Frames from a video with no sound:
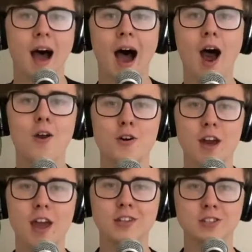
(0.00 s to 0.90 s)
I
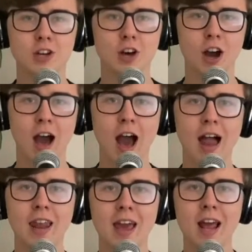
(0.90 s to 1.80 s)
raise a
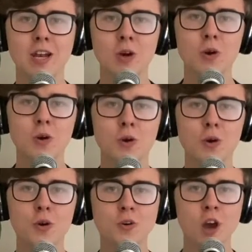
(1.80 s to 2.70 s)

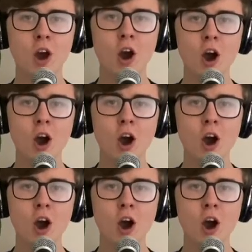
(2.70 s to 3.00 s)
hallelujah